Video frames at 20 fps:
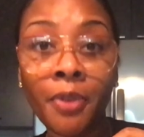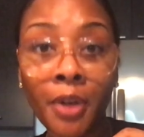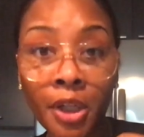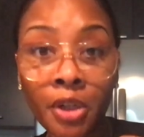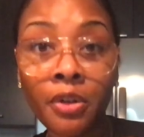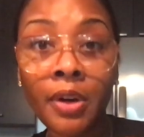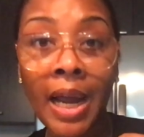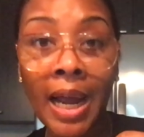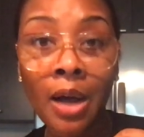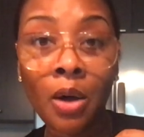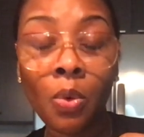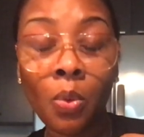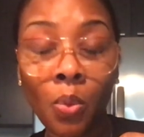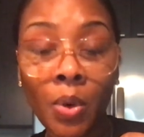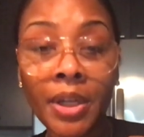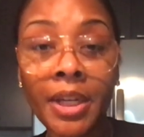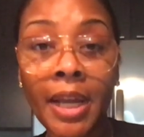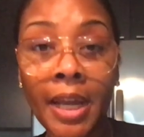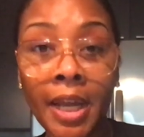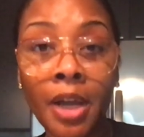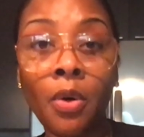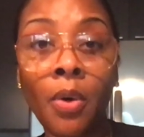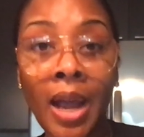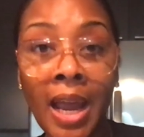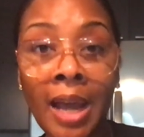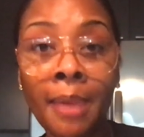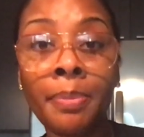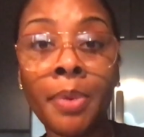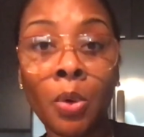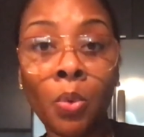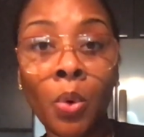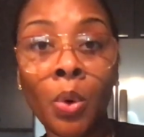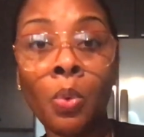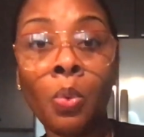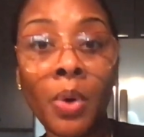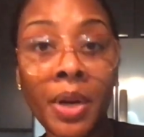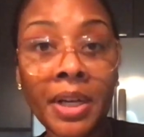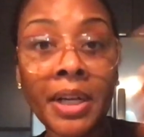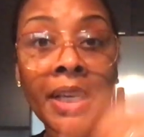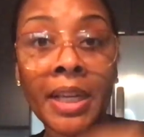figured out what the hell happened when
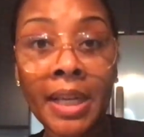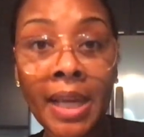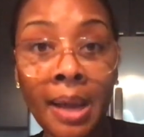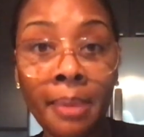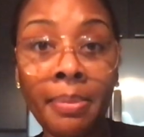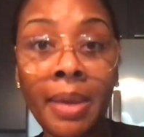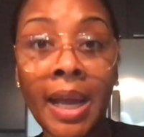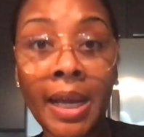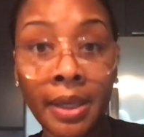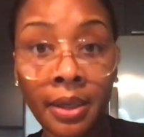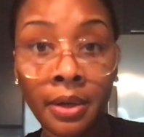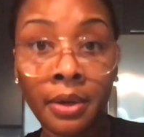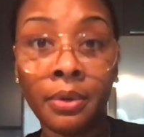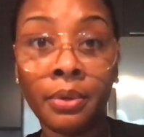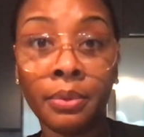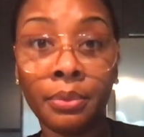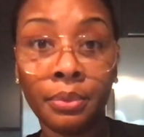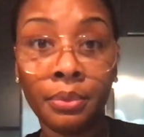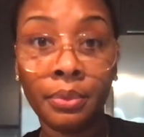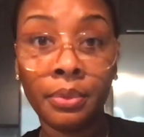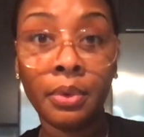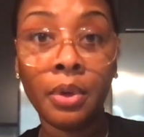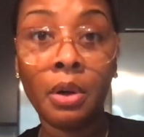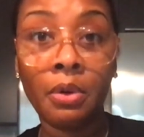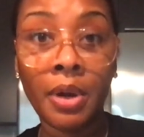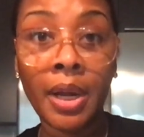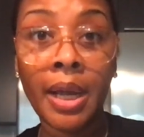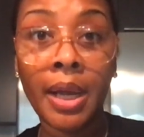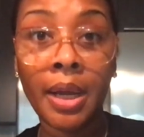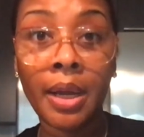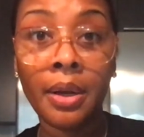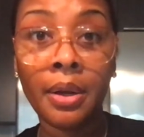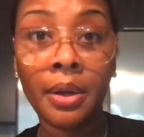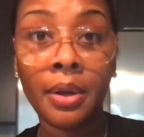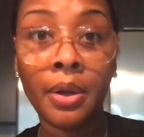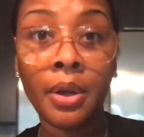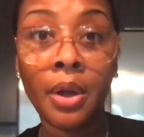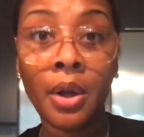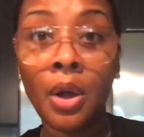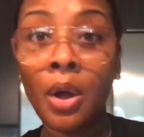Whitney got back home, okay?
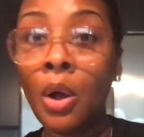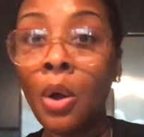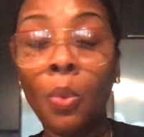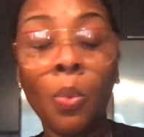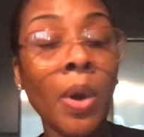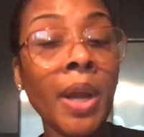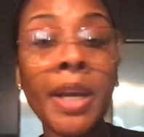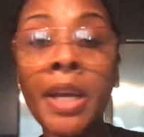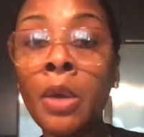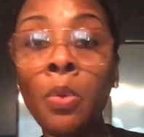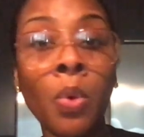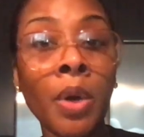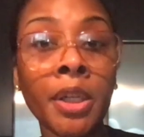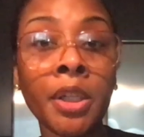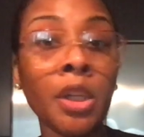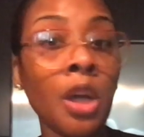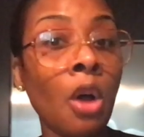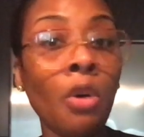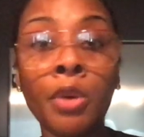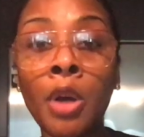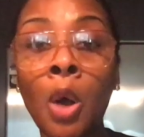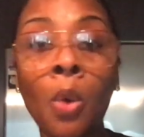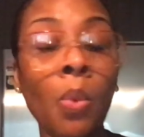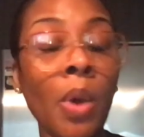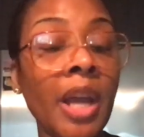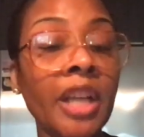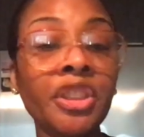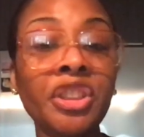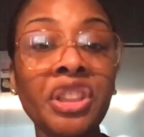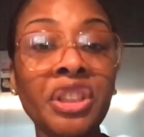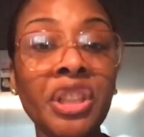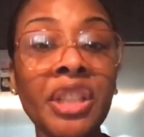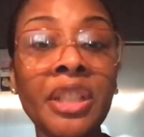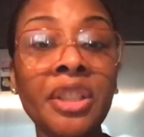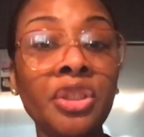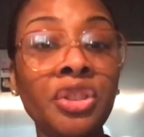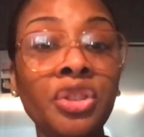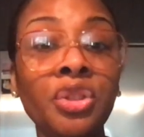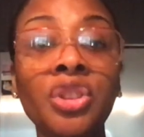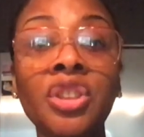Whitney wouldn't go nowhere.
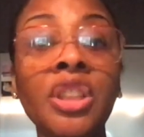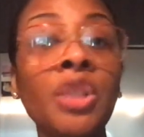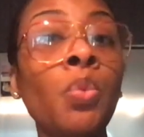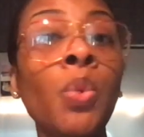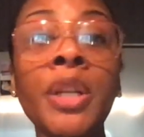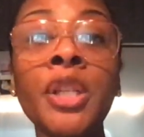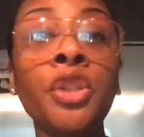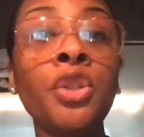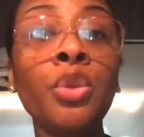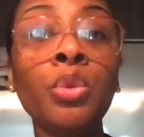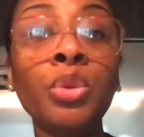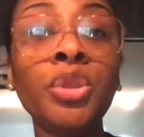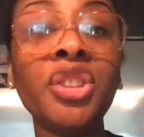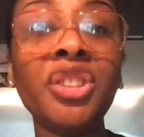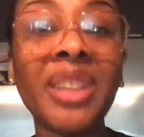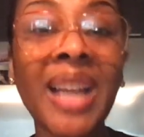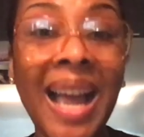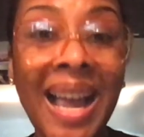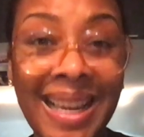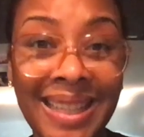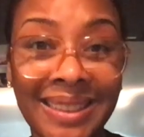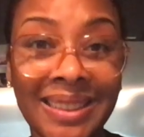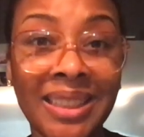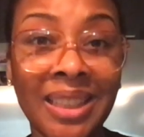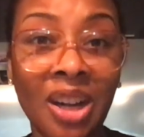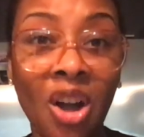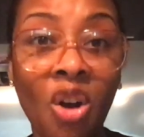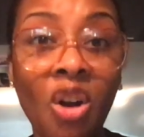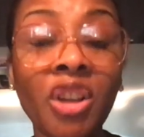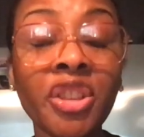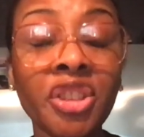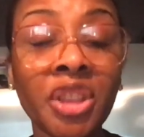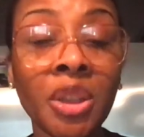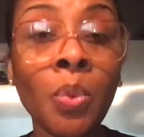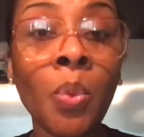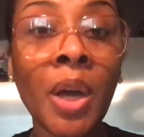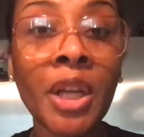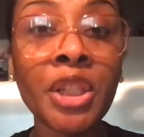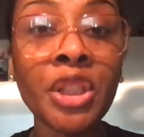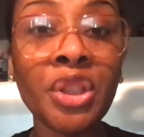She wouldn't do shite. All she
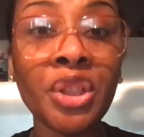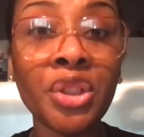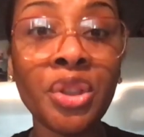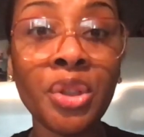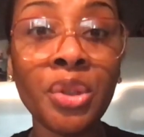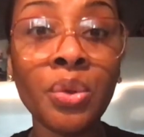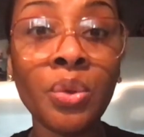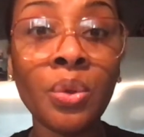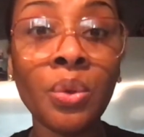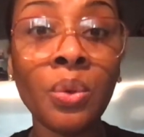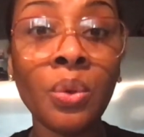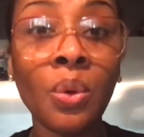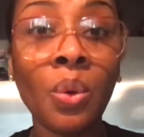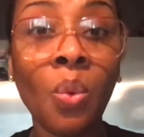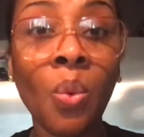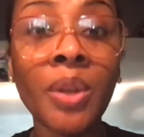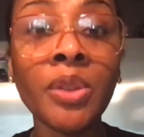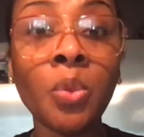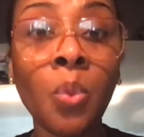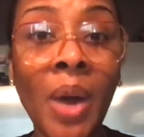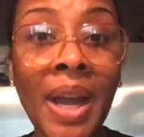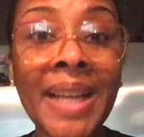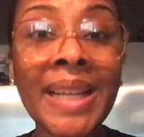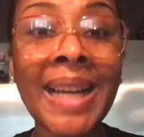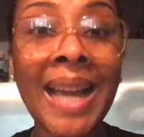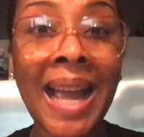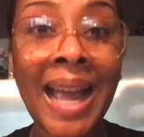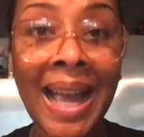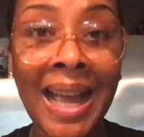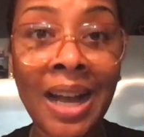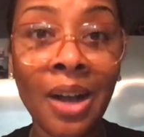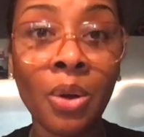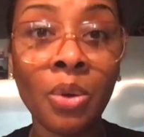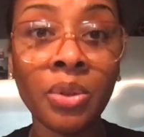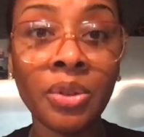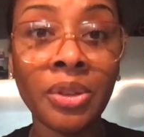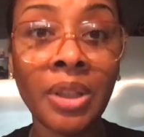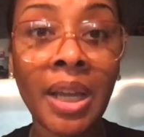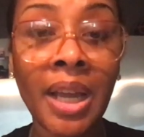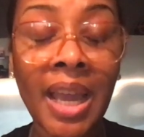wanted to do was wait in the
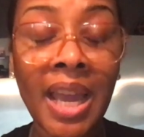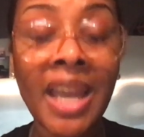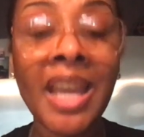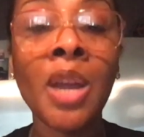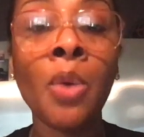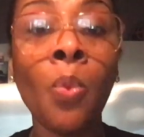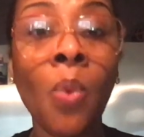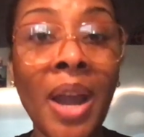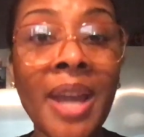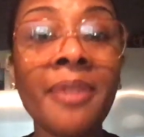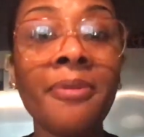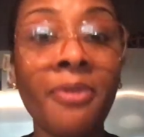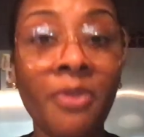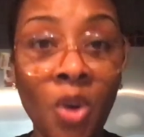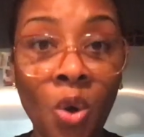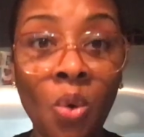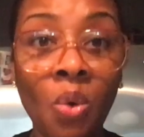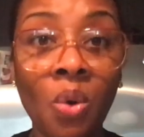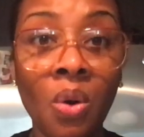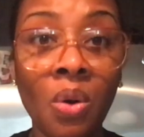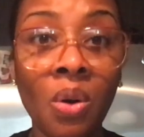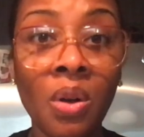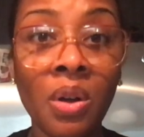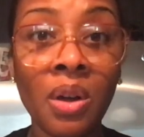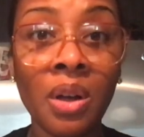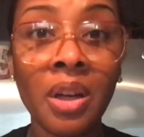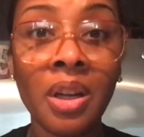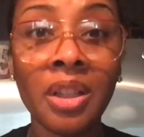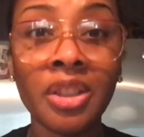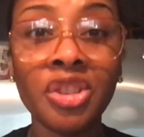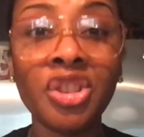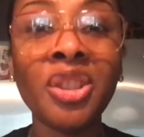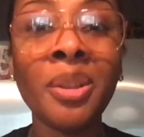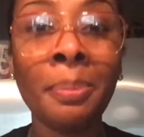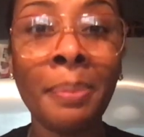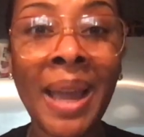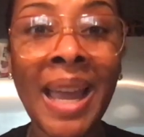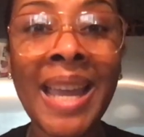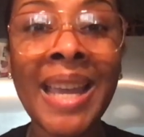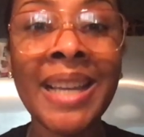house and wait for
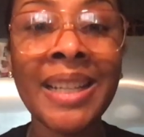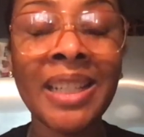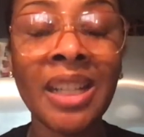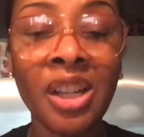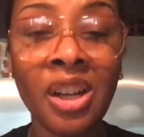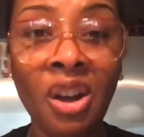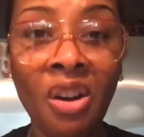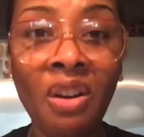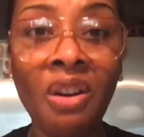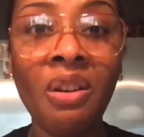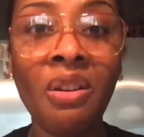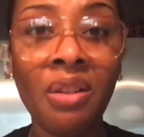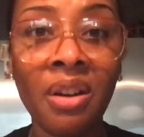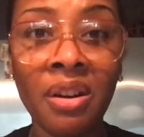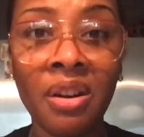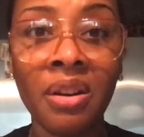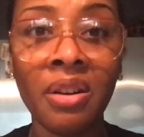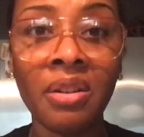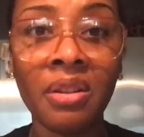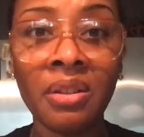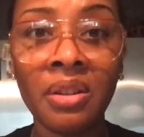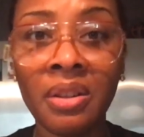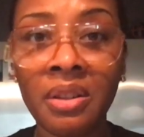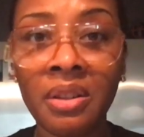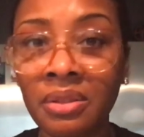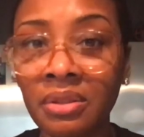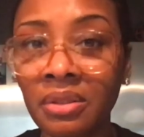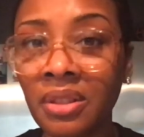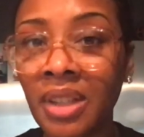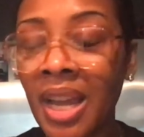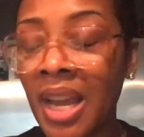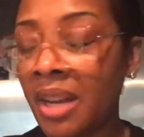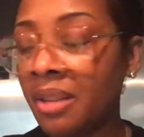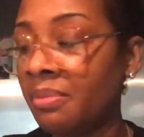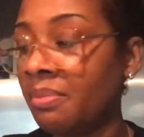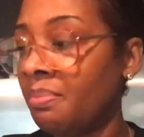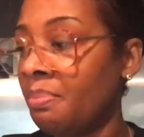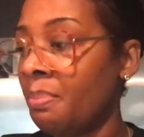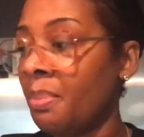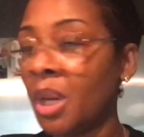Jermaine to call her. That
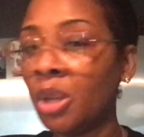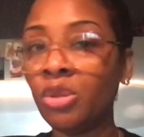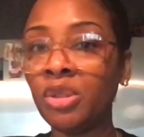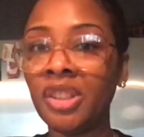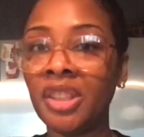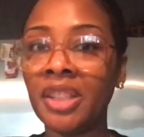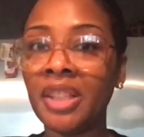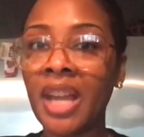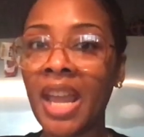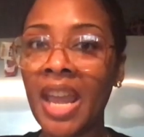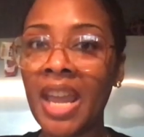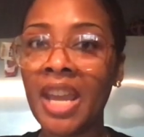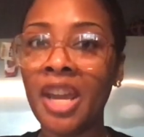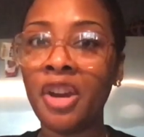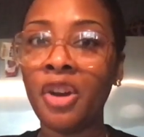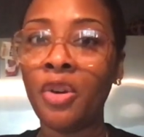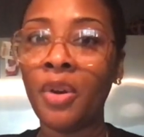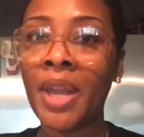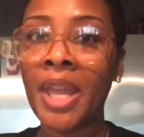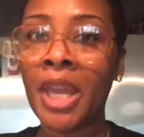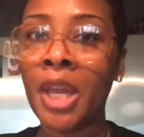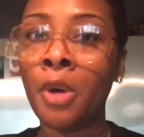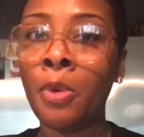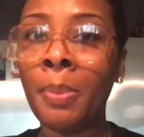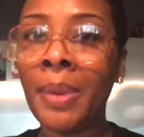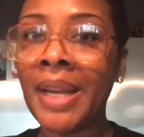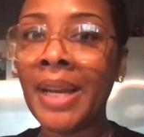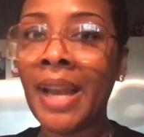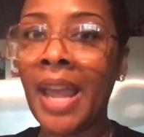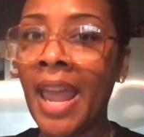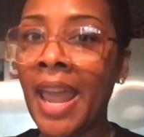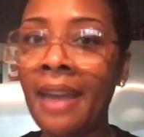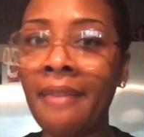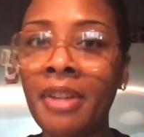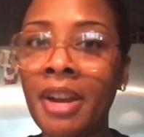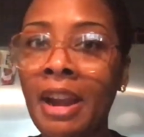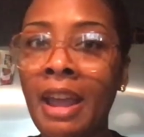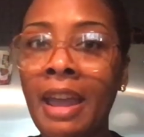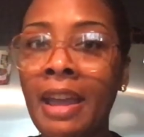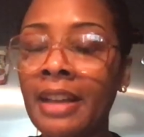melted hair, helmet,
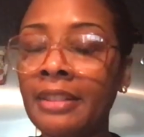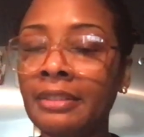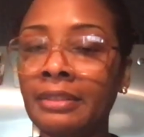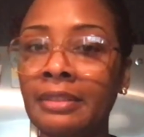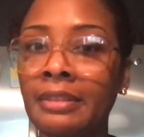having ass